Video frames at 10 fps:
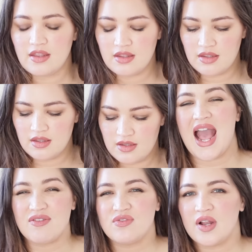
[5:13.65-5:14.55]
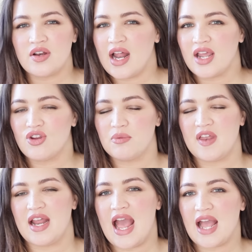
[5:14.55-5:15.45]
I haven't found an eye cream
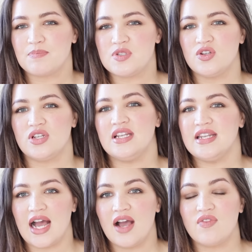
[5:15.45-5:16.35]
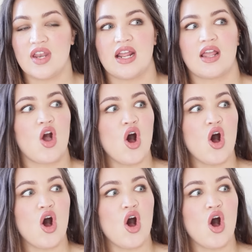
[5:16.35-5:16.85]
that I absolutely love that I